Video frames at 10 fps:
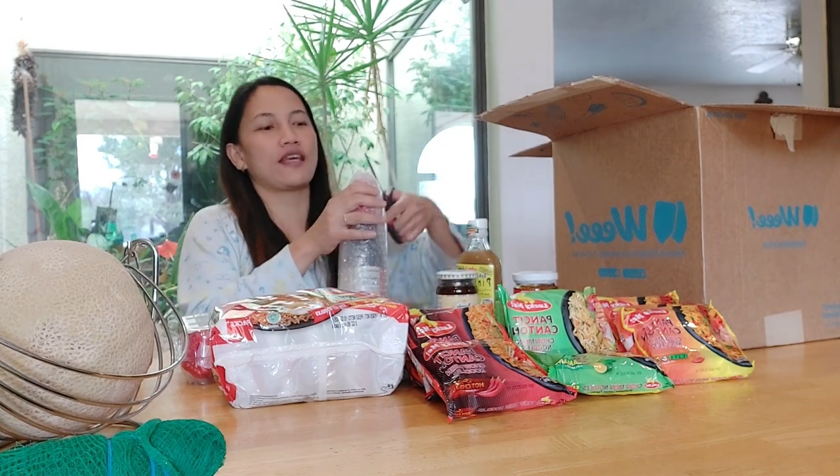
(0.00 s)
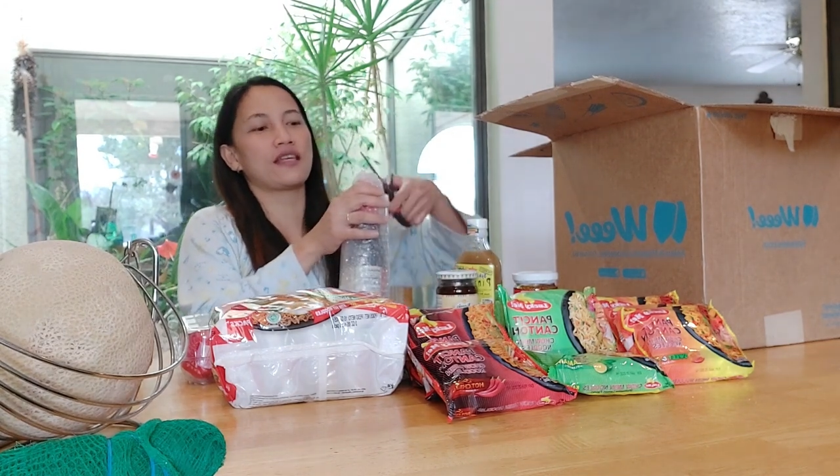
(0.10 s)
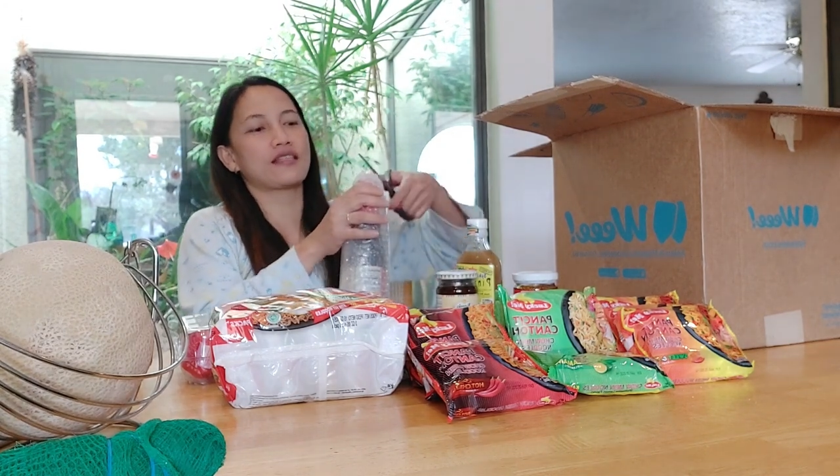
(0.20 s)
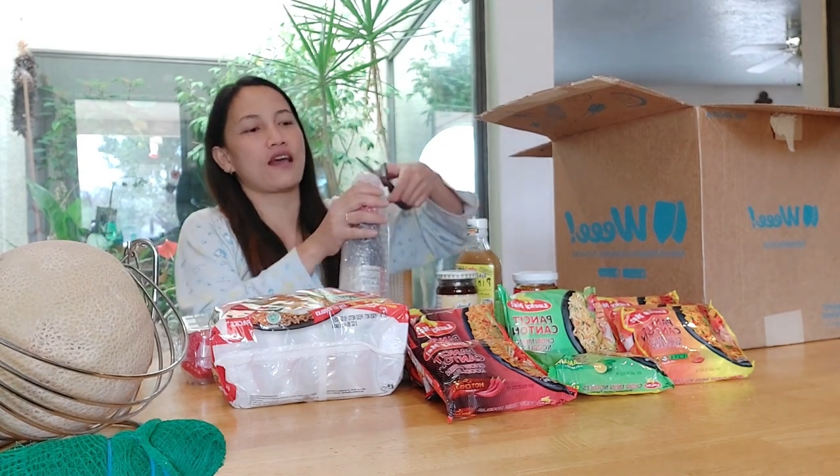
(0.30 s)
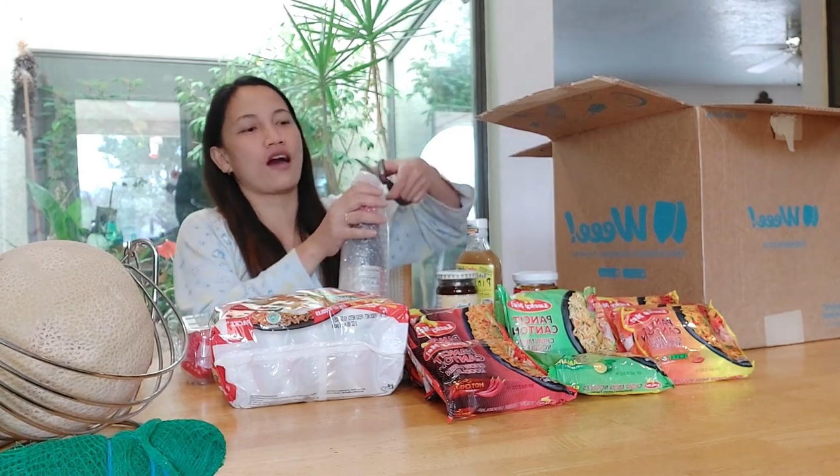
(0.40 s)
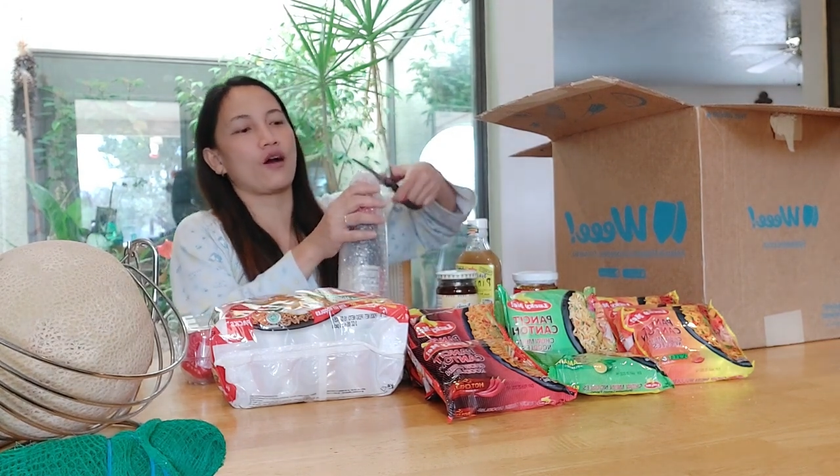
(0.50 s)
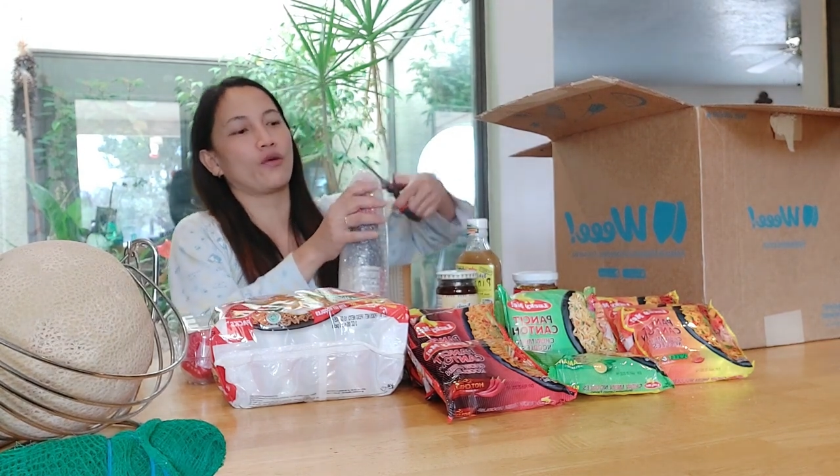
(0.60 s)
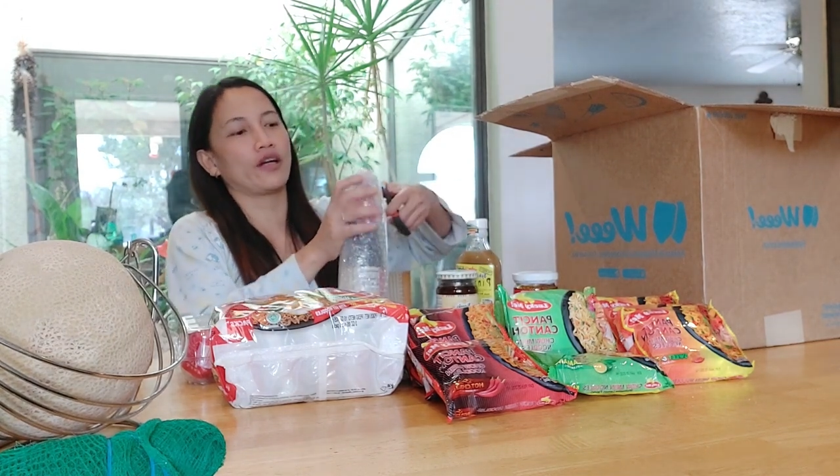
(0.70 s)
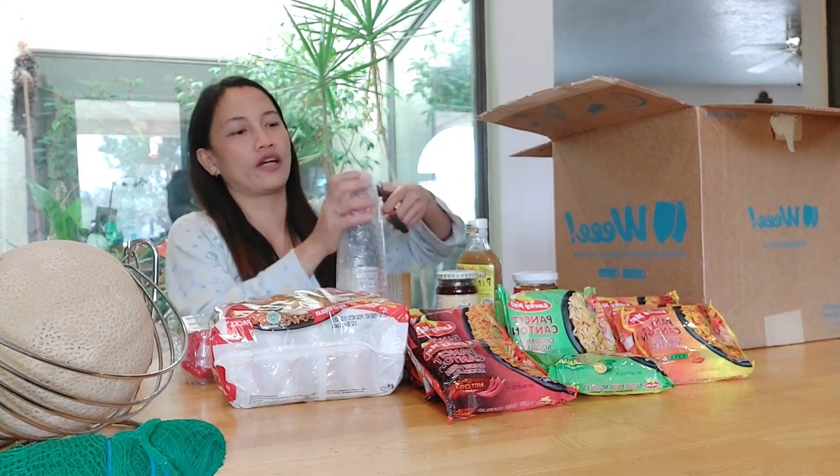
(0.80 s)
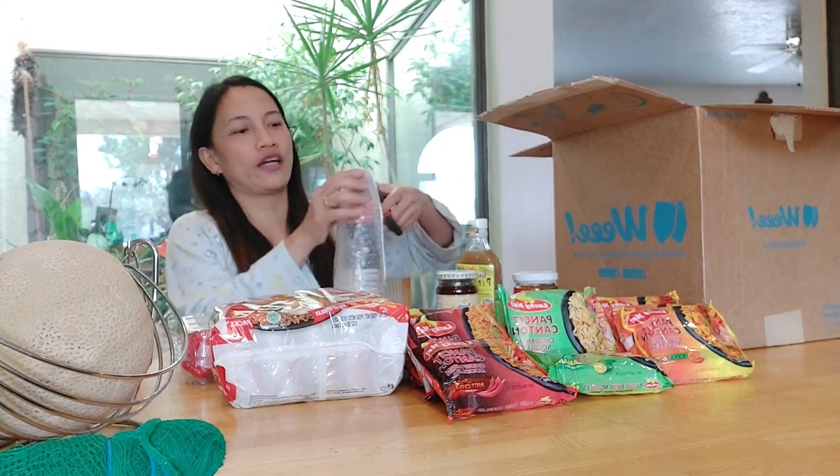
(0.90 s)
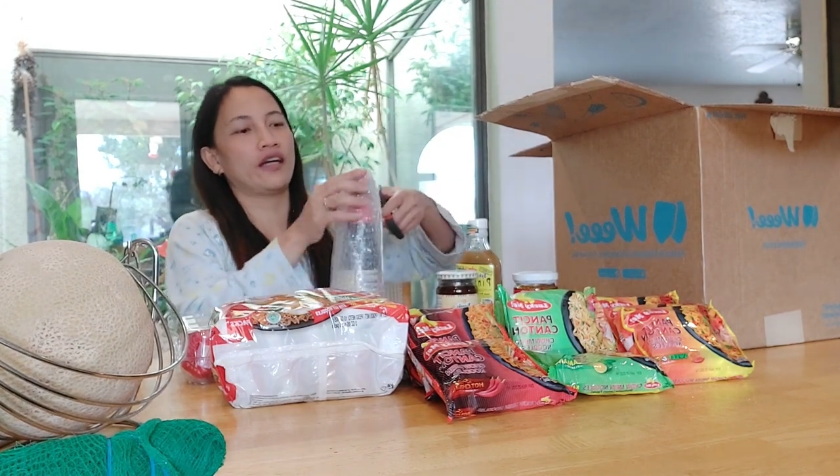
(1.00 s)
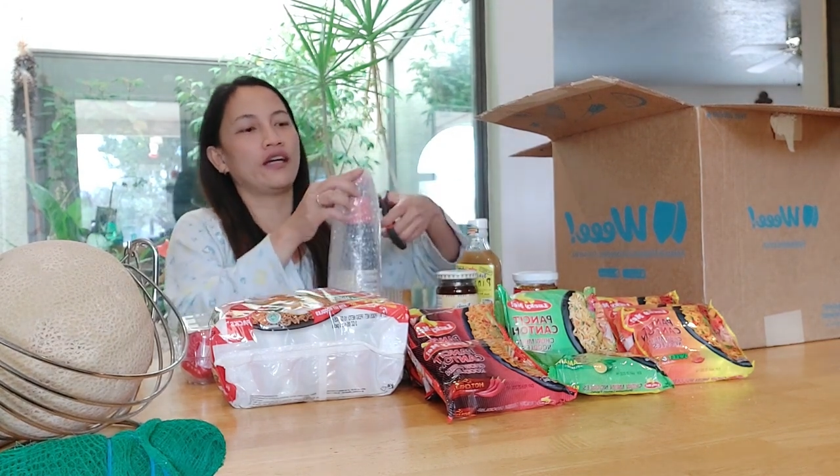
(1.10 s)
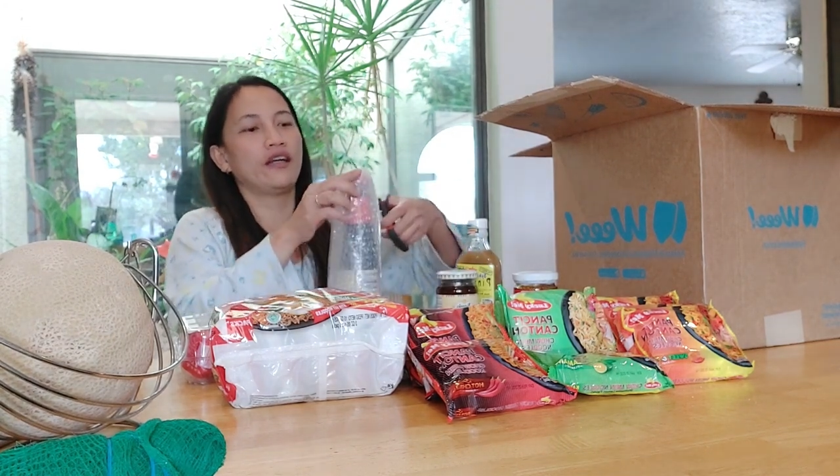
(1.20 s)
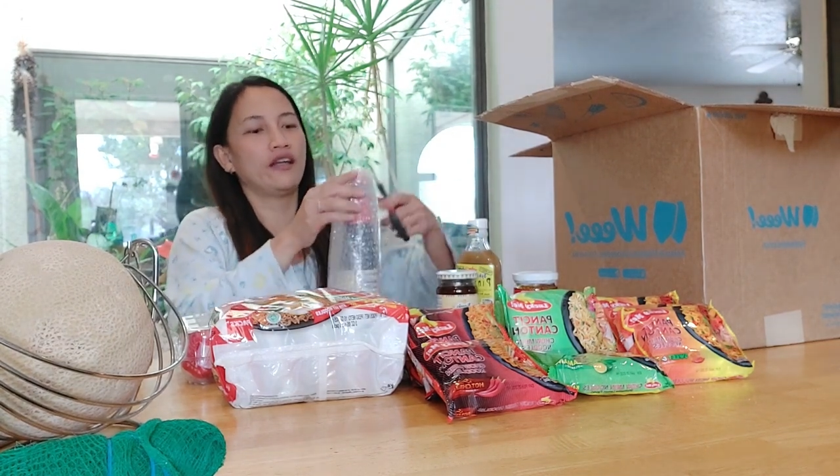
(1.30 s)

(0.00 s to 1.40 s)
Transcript: is our